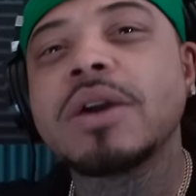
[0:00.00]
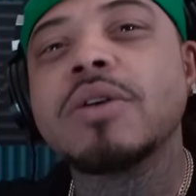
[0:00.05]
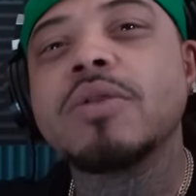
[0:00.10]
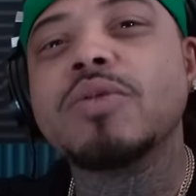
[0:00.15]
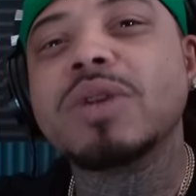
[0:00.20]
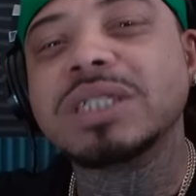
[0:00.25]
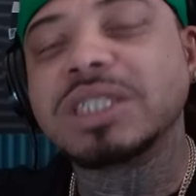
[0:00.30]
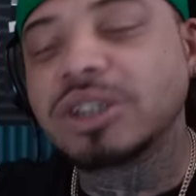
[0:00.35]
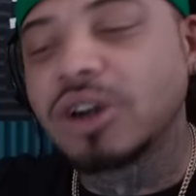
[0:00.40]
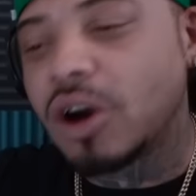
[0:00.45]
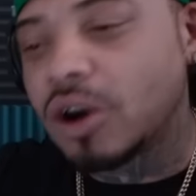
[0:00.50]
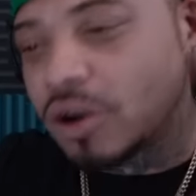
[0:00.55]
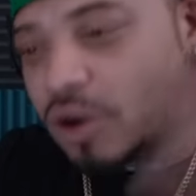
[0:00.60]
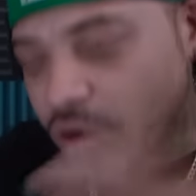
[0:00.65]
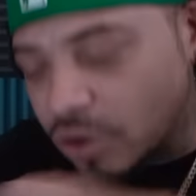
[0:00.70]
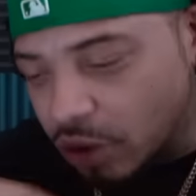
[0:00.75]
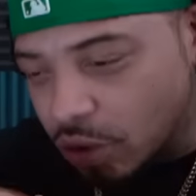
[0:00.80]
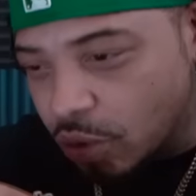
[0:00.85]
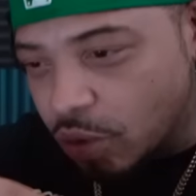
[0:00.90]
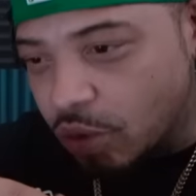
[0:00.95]
Once y'all
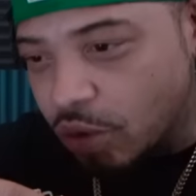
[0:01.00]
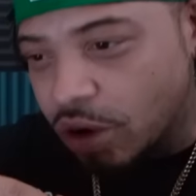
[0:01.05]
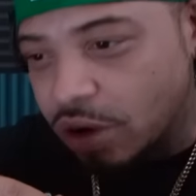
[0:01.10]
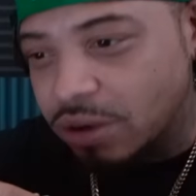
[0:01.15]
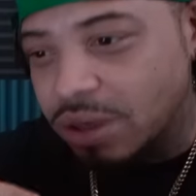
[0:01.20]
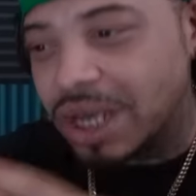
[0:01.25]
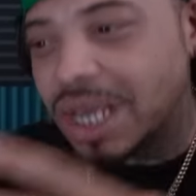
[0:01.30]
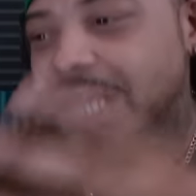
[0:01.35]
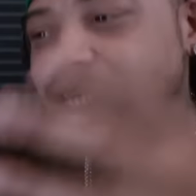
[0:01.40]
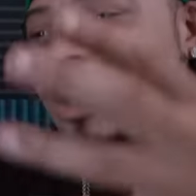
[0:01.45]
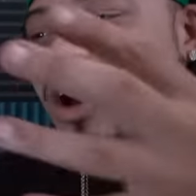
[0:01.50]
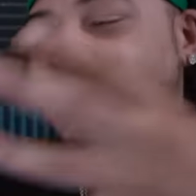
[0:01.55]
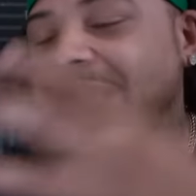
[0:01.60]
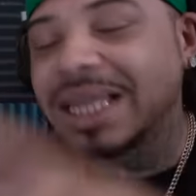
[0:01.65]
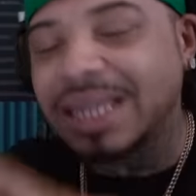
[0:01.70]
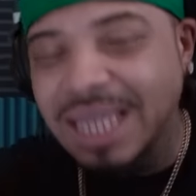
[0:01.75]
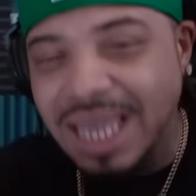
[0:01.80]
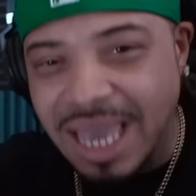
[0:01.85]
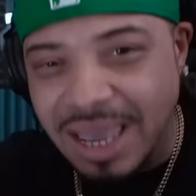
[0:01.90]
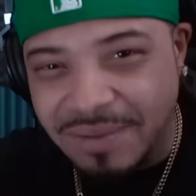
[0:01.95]
go to court, y'all
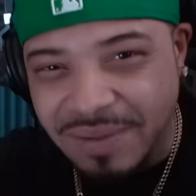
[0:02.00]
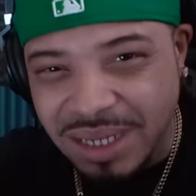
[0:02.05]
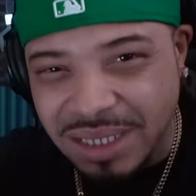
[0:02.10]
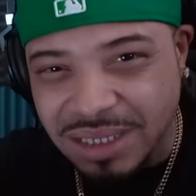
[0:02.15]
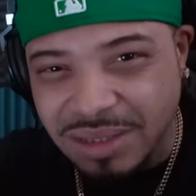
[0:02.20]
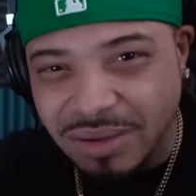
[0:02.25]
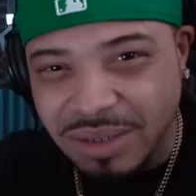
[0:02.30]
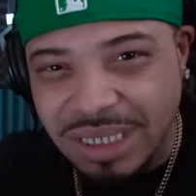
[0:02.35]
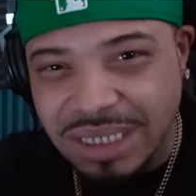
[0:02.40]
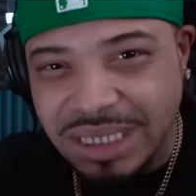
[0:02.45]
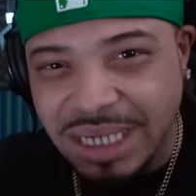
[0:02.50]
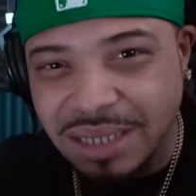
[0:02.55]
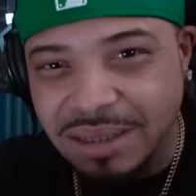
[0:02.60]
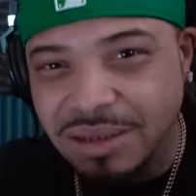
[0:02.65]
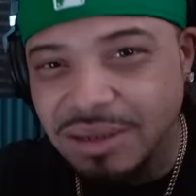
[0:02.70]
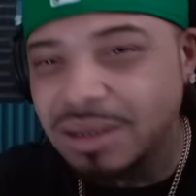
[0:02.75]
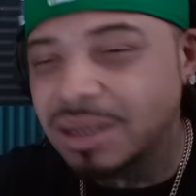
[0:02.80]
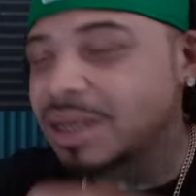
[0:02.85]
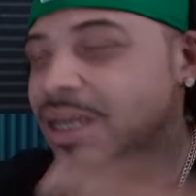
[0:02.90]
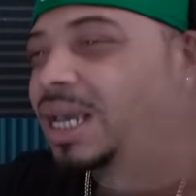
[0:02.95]
get the evidence on each
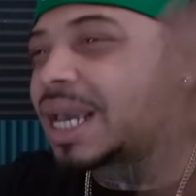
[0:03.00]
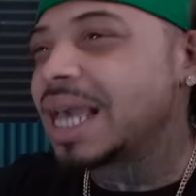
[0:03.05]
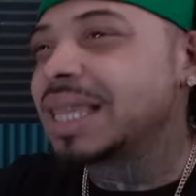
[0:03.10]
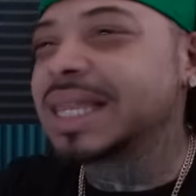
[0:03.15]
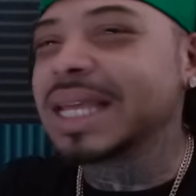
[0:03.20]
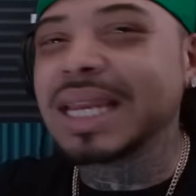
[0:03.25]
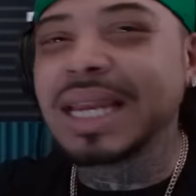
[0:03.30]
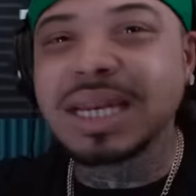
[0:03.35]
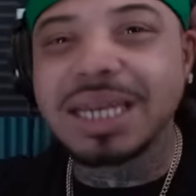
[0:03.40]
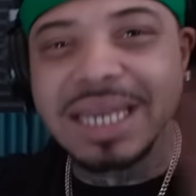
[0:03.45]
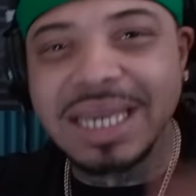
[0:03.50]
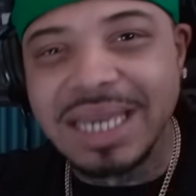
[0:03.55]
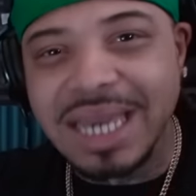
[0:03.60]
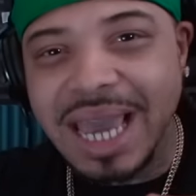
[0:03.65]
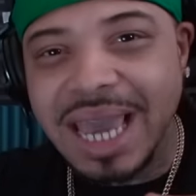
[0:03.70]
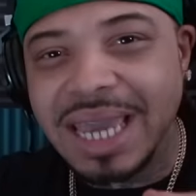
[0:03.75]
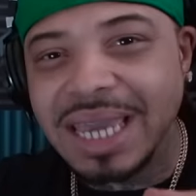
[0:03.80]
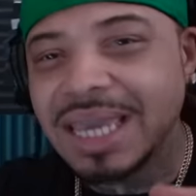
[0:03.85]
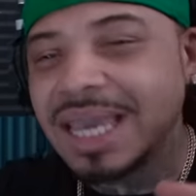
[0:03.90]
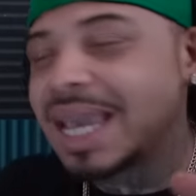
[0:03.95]
other, and then the
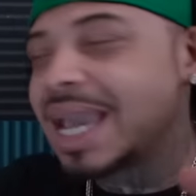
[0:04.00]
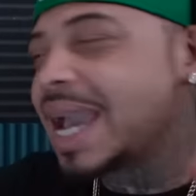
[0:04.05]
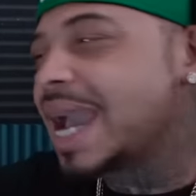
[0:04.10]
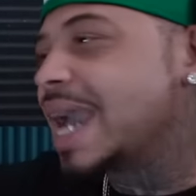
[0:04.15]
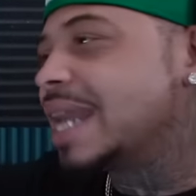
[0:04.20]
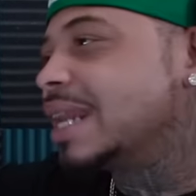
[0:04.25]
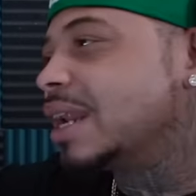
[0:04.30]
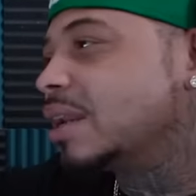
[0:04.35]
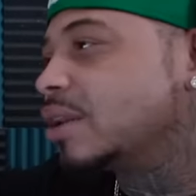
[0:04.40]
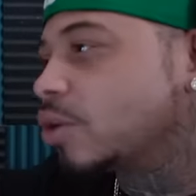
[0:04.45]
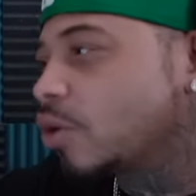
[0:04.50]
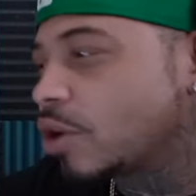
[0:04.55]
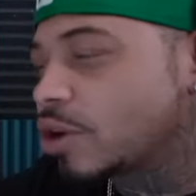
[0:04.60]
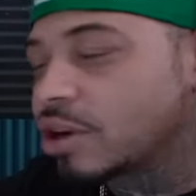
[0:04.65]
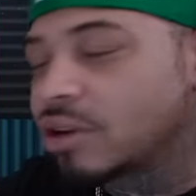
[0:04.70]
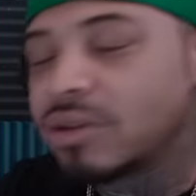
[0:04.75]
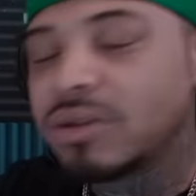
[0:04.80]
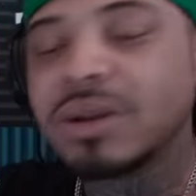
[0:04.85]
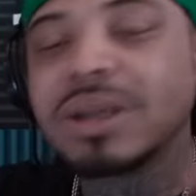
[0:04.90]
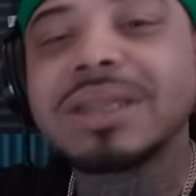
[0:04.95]
DA and the
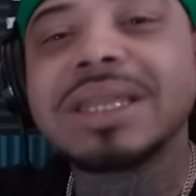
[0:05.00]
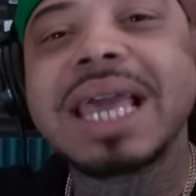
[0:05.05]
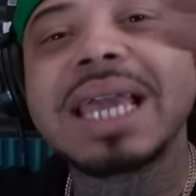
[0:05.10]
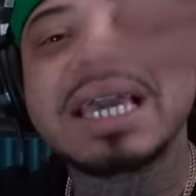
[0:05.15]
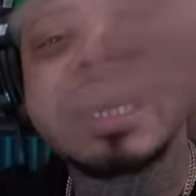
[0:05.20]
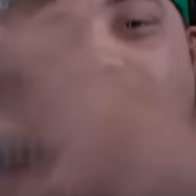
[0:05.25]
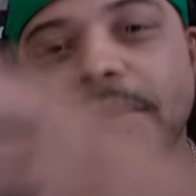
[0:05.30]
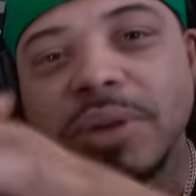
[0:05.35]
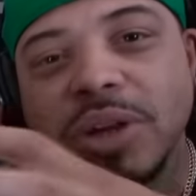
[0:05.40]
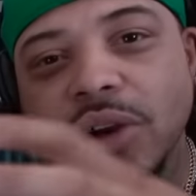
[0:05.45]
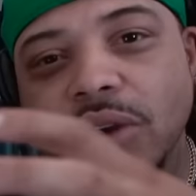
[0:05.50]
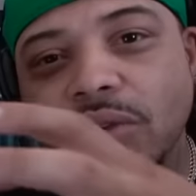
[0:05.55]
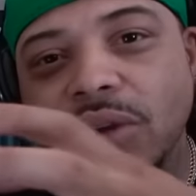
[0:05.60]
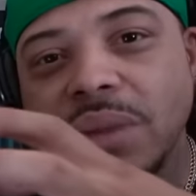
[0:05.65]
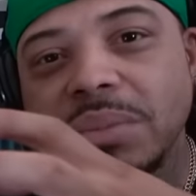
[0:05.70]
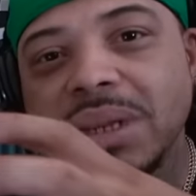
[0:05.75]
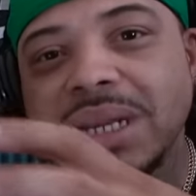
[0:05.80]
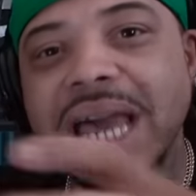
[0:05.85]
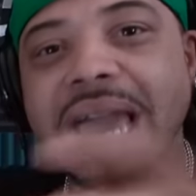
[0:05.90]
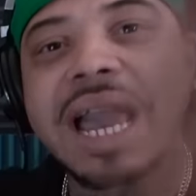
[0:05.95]
lawyer, they come to
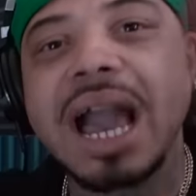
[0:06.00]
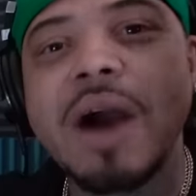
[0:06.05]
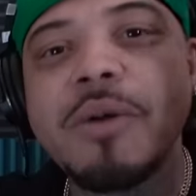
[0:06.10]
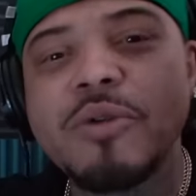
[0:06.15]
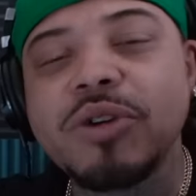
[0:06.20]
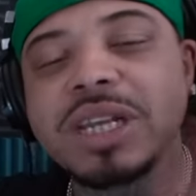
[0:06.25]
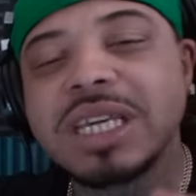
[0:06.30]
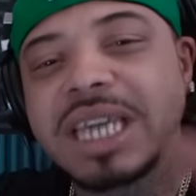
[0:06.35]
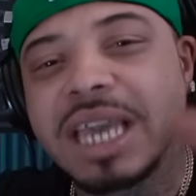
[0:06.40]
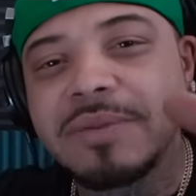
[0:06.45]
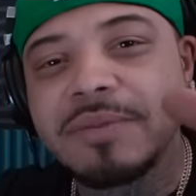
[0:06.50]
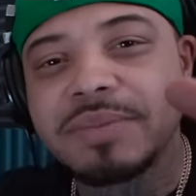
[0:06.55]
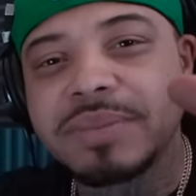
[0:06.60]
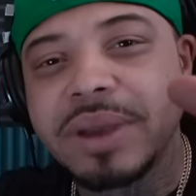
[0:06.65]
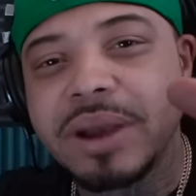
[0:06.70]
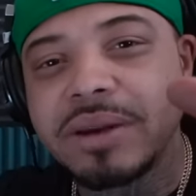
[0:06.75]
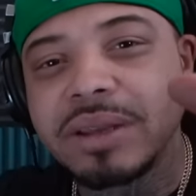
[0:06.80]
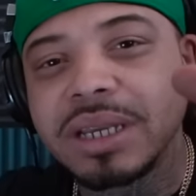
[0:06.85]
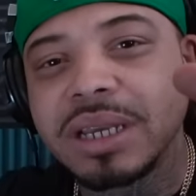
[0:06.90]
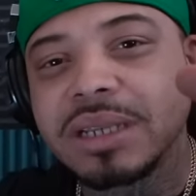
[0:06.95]
agreement like, I want to give him
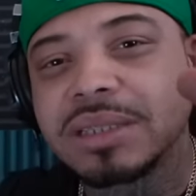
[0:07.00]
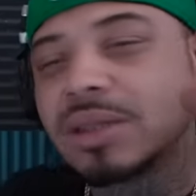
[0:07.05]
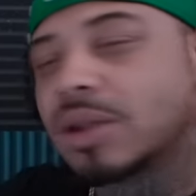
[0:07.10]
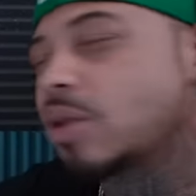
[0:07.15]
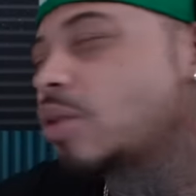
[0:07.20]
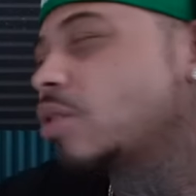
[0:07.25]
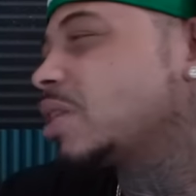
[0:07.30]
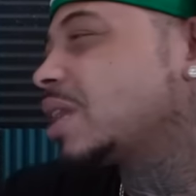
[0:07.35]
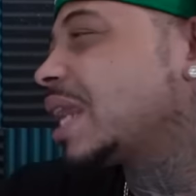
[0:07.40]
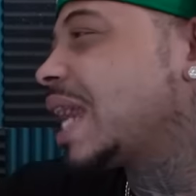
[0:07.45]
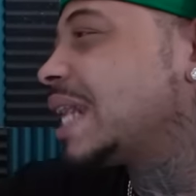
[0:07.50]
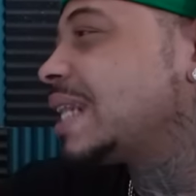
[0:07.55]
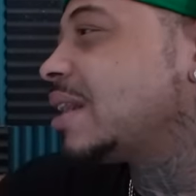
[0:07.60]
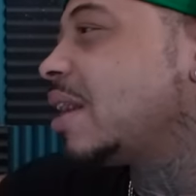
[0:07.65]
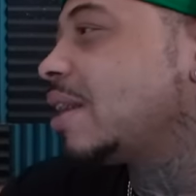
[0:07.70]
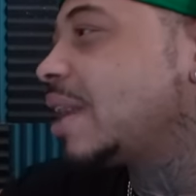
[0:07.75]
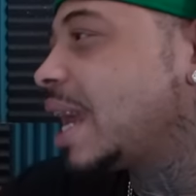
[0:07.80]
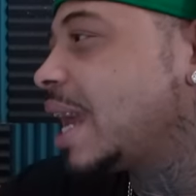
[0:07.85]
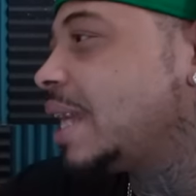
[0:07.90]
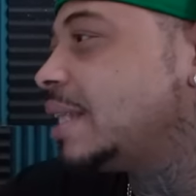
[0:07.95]
30 years. The lawyer like,
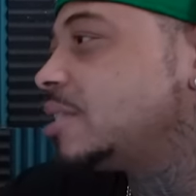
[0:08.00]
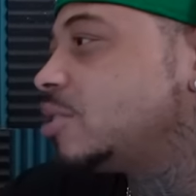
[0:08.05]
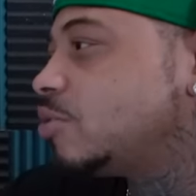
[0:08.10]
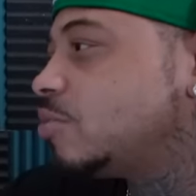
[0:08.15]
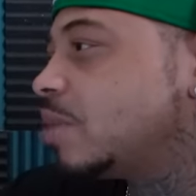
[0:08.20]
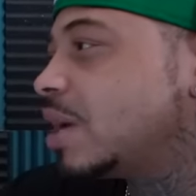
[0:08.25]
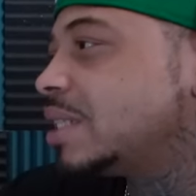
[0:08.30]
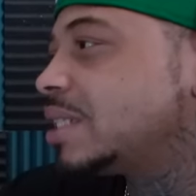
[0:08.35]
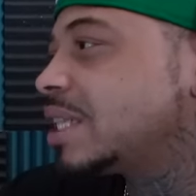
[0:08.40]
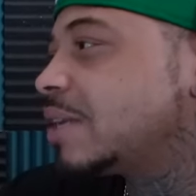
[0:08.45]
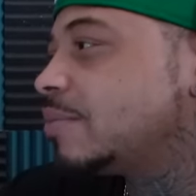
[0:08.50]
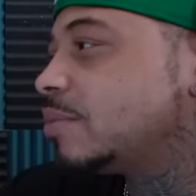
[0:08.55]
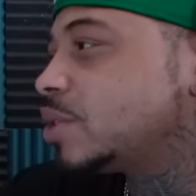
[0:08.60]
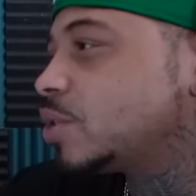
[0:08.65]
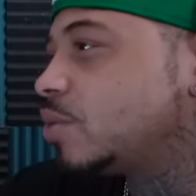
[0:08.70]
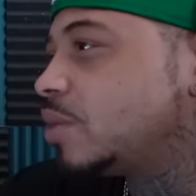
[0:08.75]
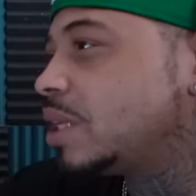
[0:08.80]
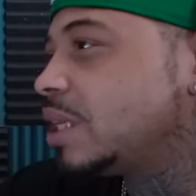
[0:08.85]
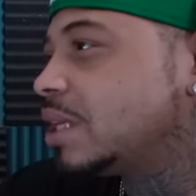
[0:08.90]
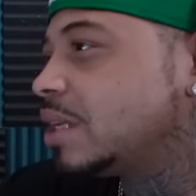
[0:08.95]
no, that ain't too much. Give him
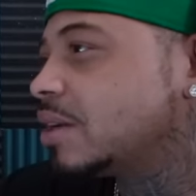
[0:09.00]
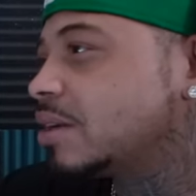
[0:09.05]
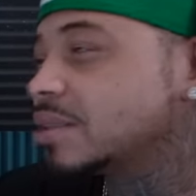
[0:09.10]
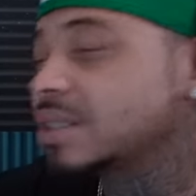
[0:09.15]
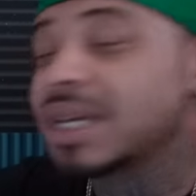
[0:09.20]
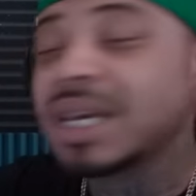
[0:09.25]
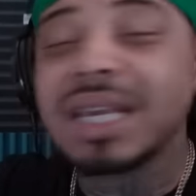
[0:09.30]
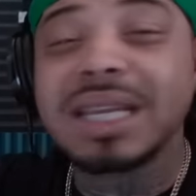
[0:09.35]
20 years.